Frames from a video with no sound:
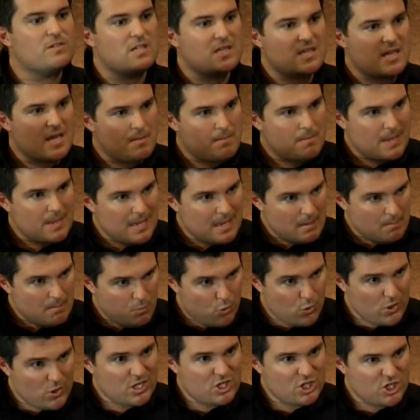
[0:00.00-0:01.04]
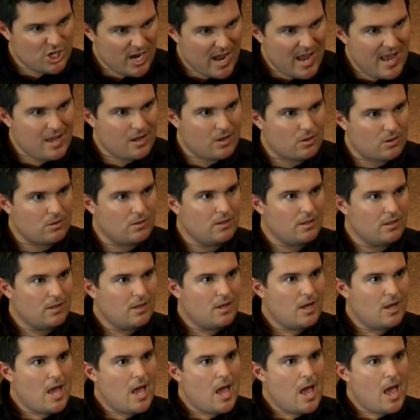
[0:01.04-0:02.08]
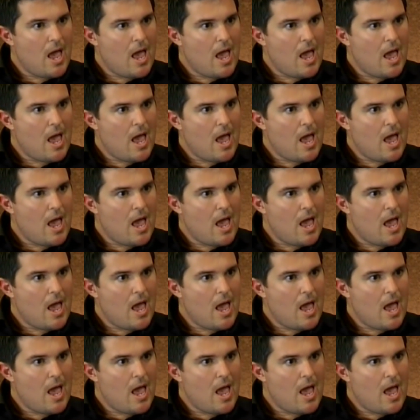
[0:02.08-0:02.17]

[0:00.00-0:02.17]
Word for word: to then being put in jail? Yeah.